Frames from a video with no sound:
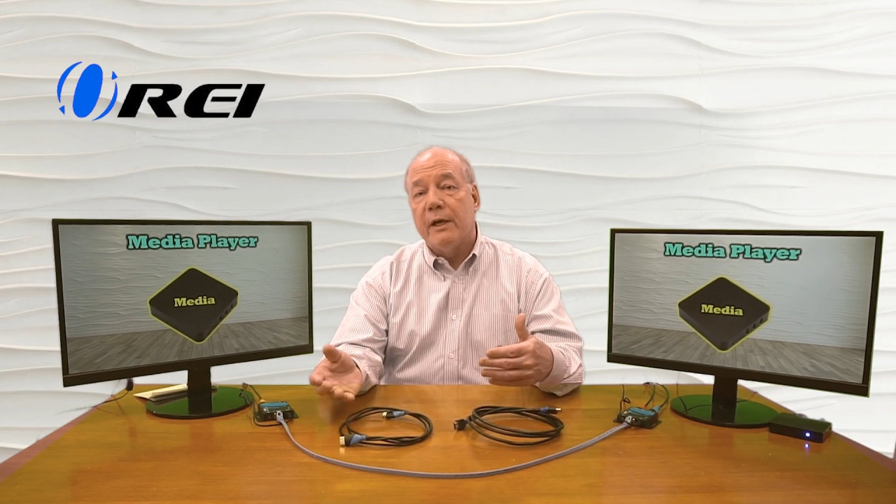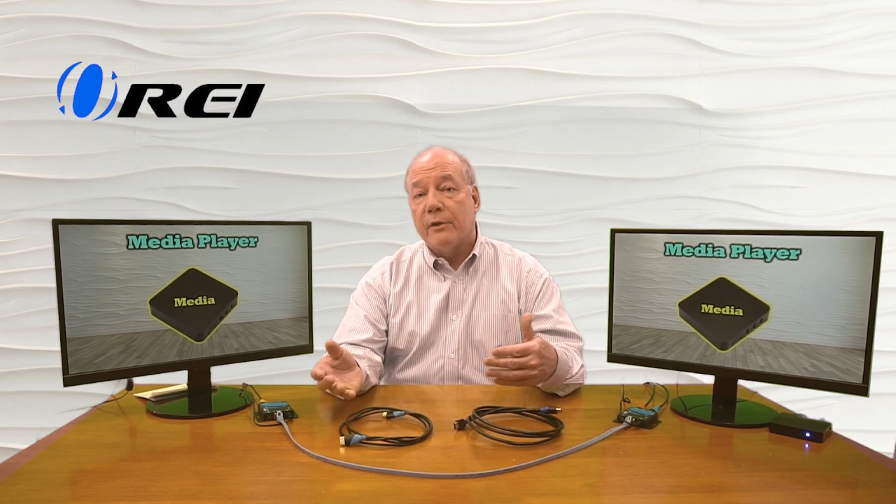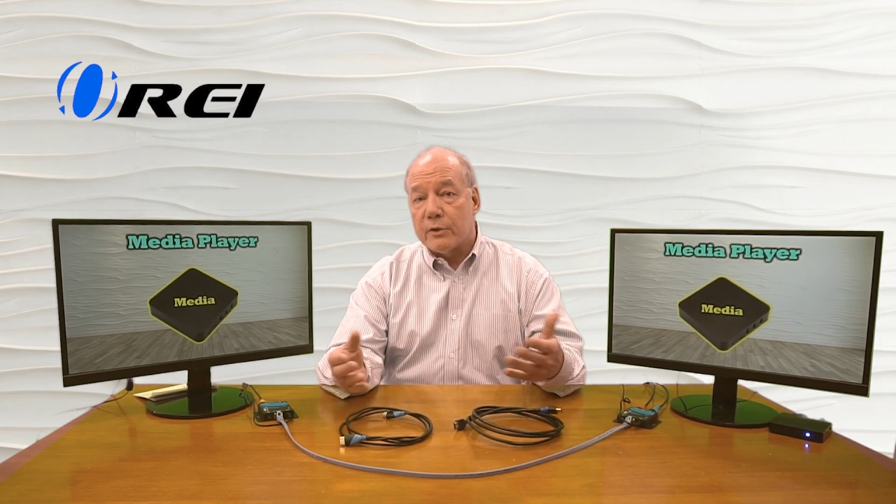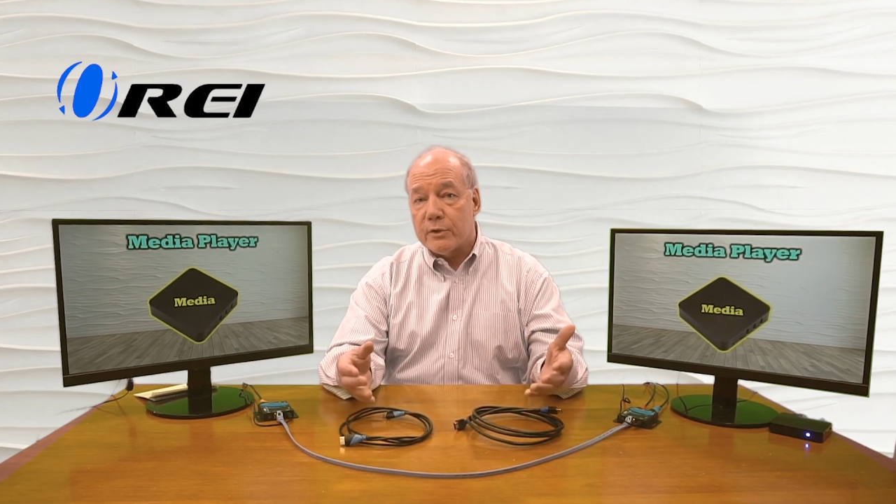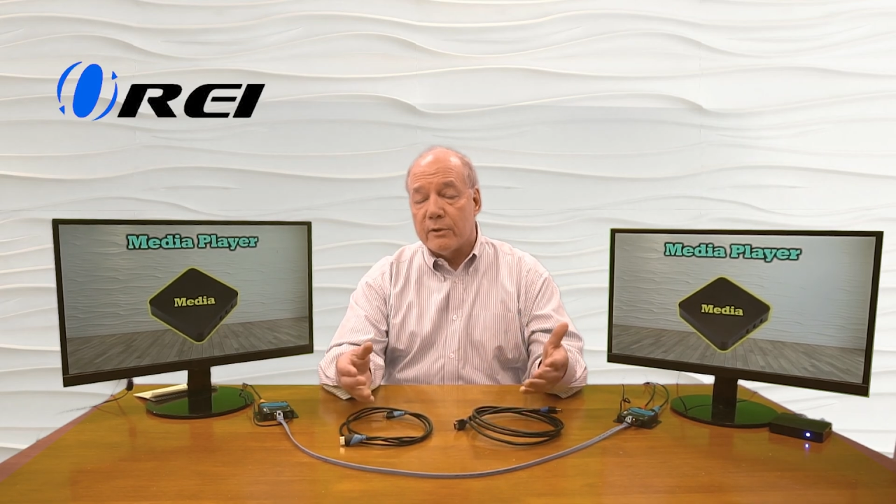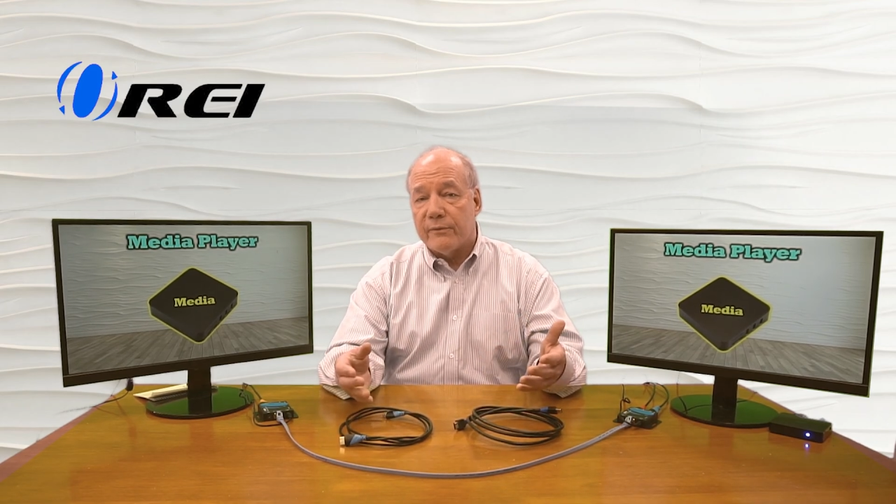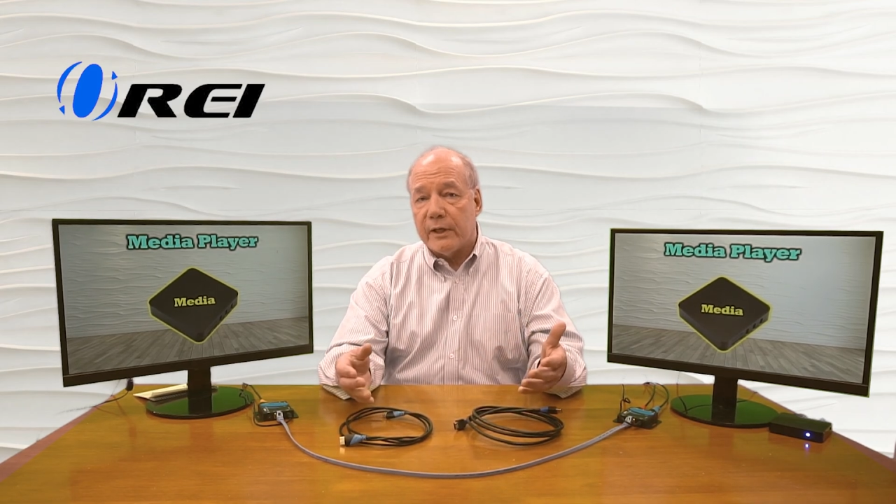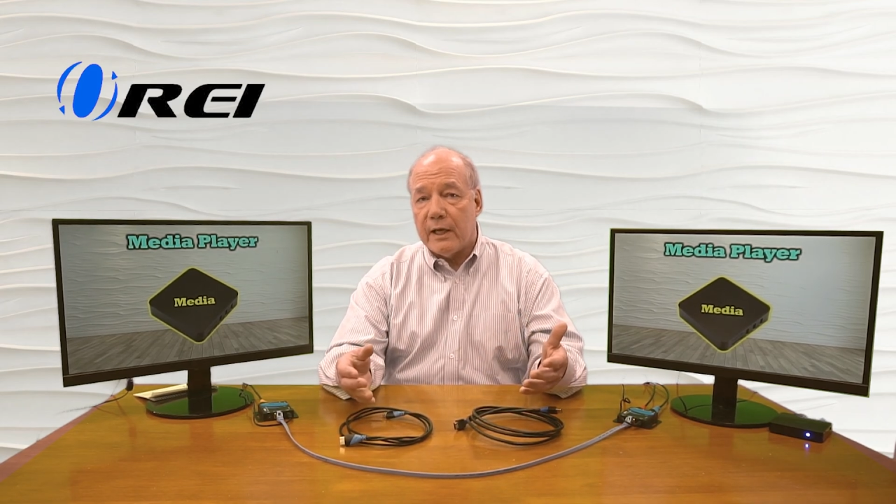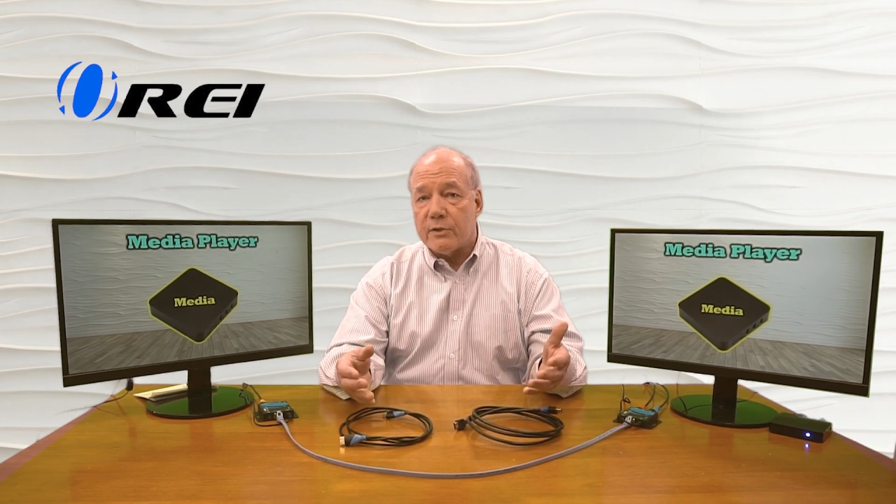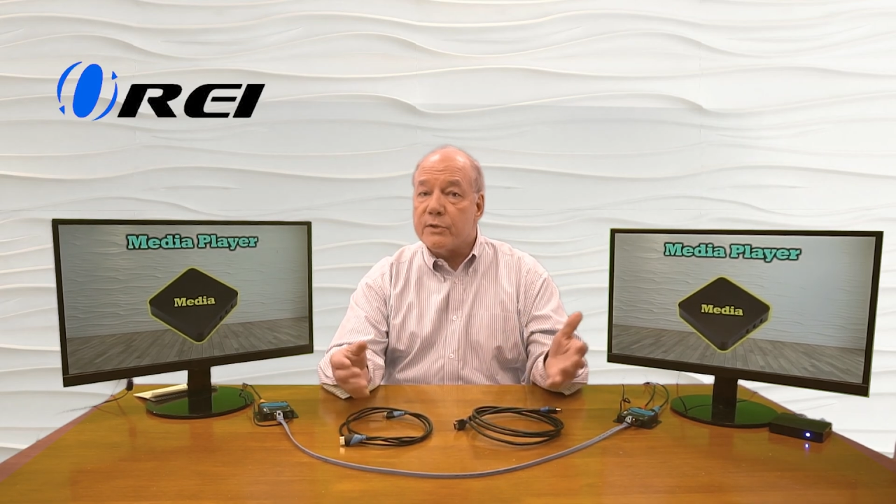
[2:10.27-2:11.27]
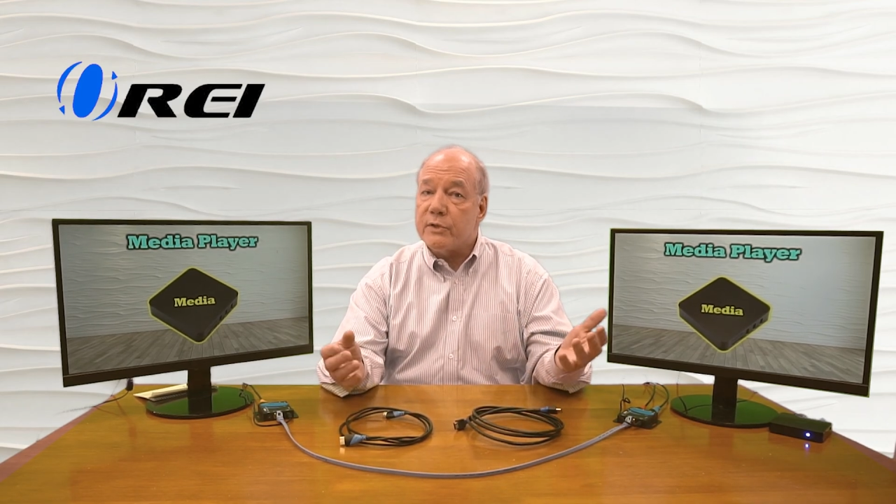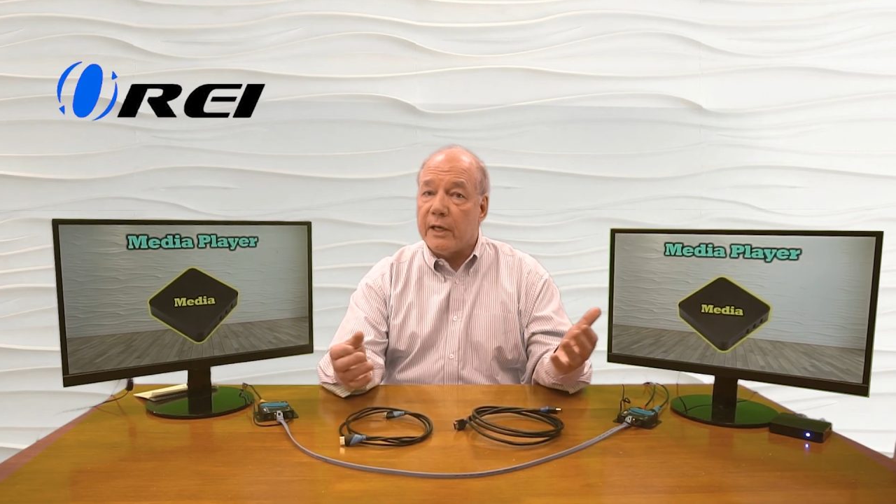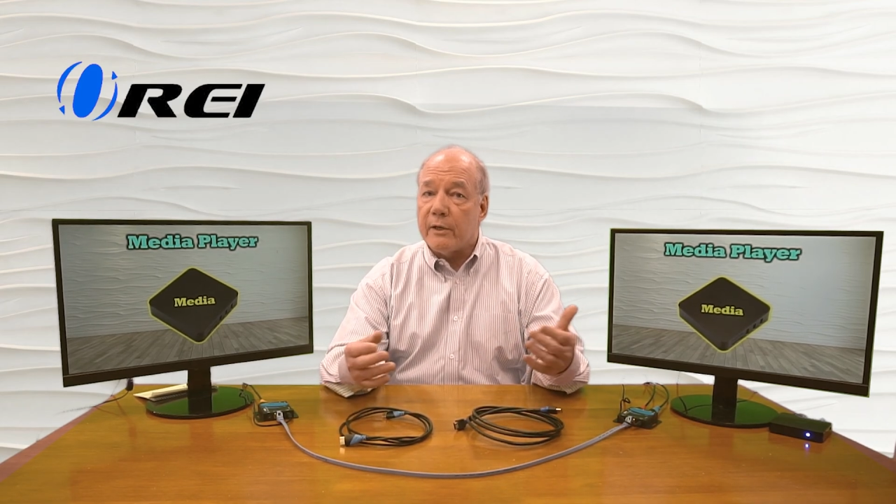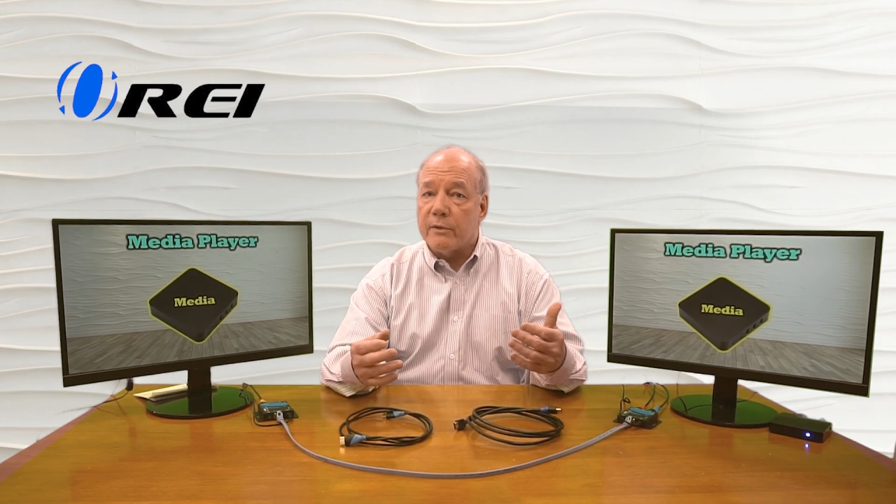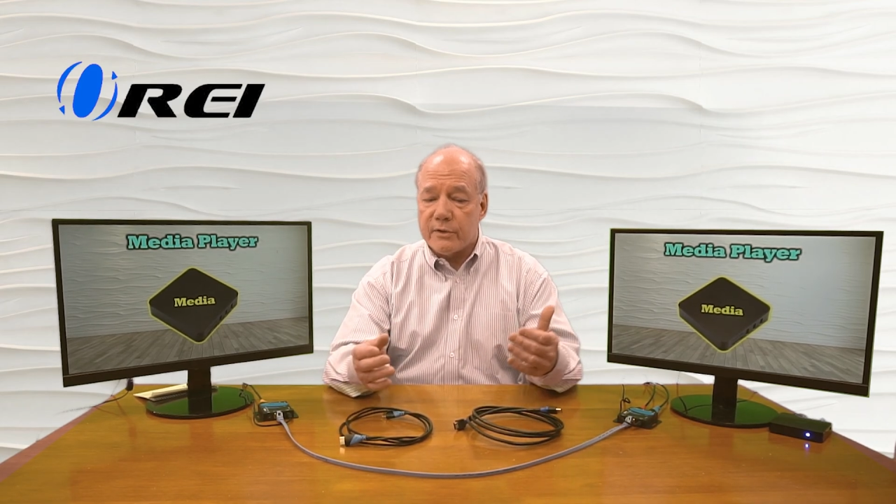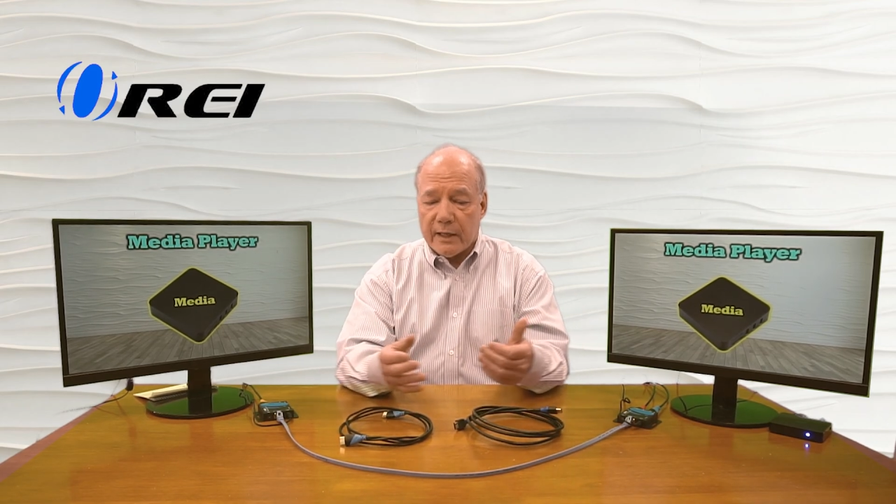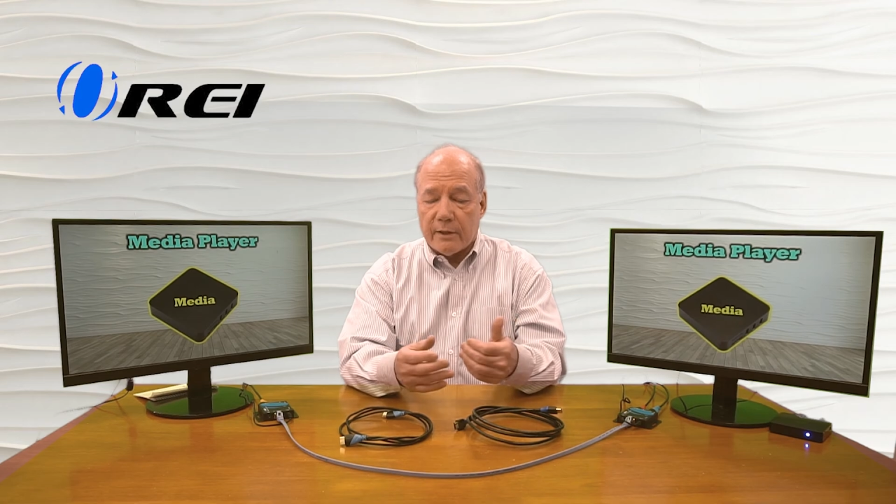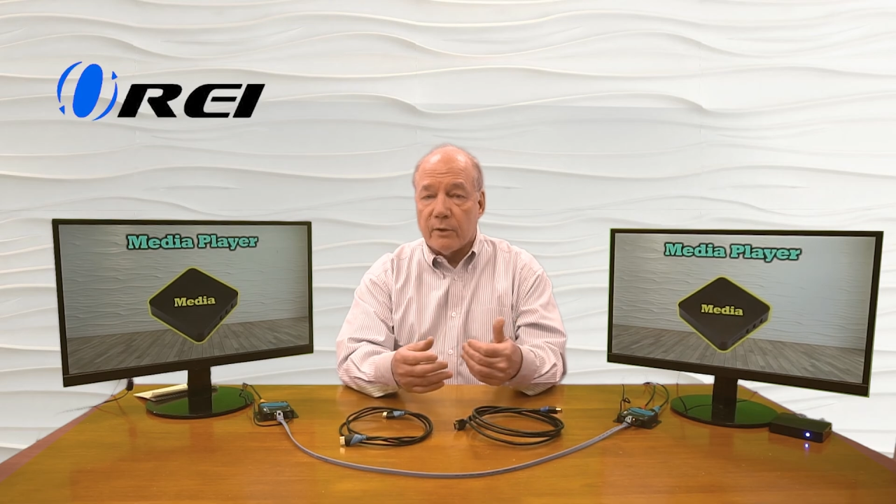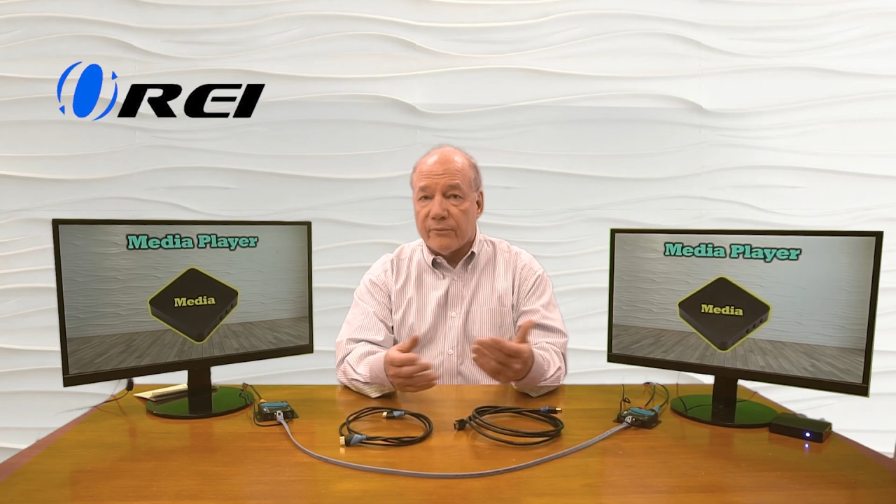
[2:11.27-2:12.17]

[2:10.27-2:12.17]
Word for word: are certification standards that you'll